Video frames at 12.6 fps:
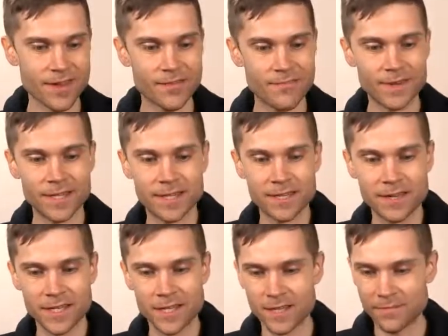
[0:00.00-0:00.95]
my
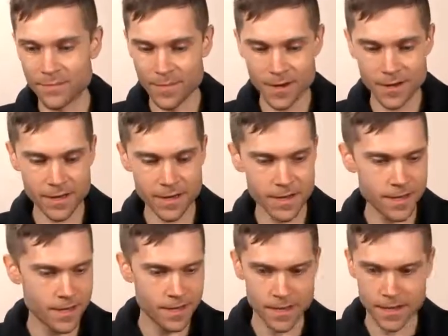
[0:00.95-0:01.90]
son's mug,
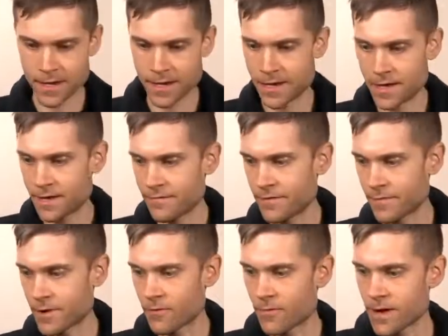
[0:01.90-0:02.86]
and for
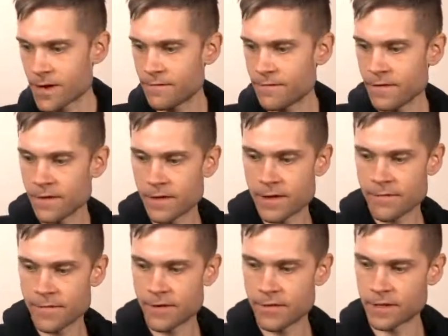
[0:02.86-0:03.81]
my wife, I'll give
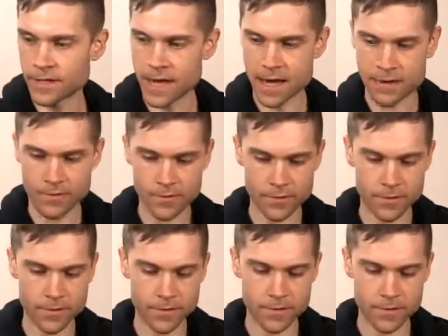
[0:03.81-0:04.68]
her this owl.